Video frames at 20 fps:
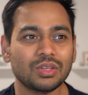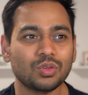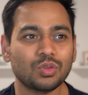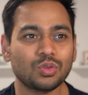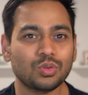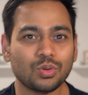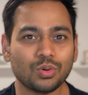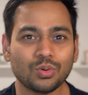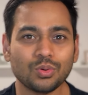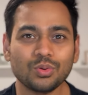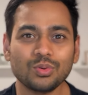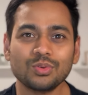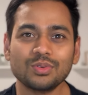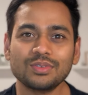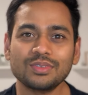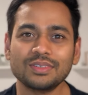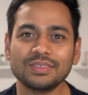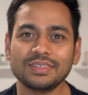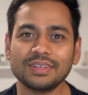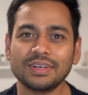through
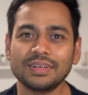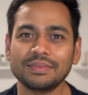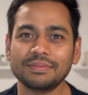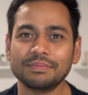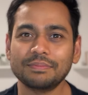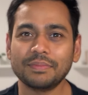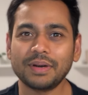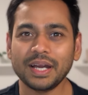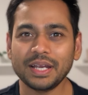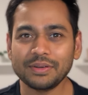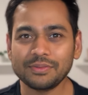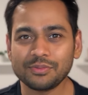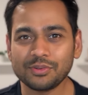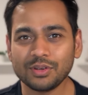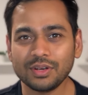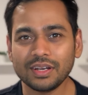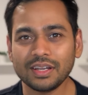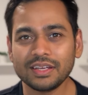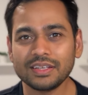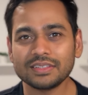
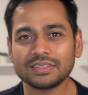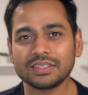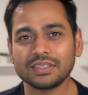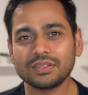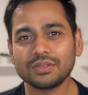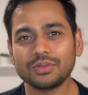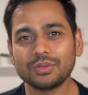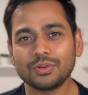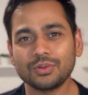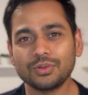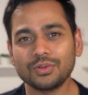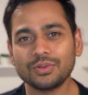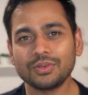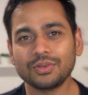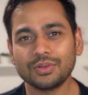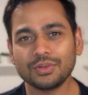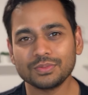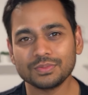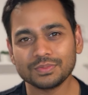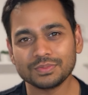mindfulness and through, you
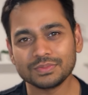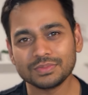know,